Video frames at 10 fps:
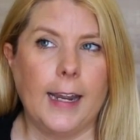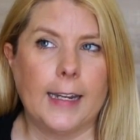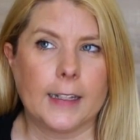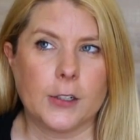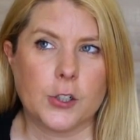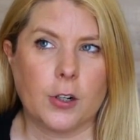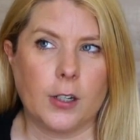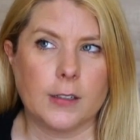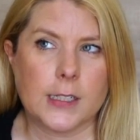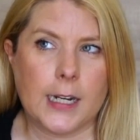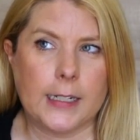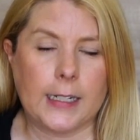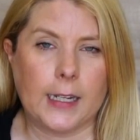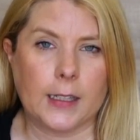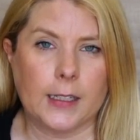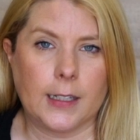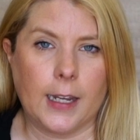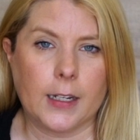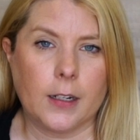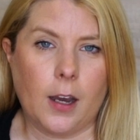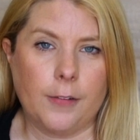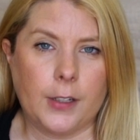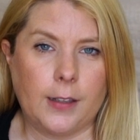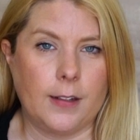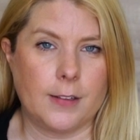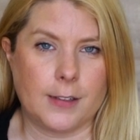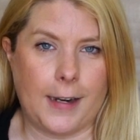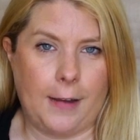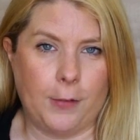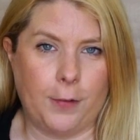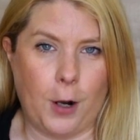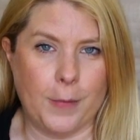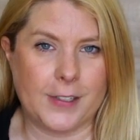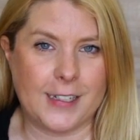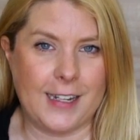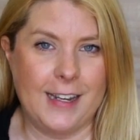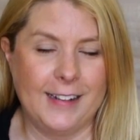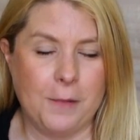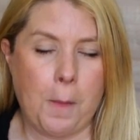unless you're on a tiny island like Anafi that doesn't have a pharmacy.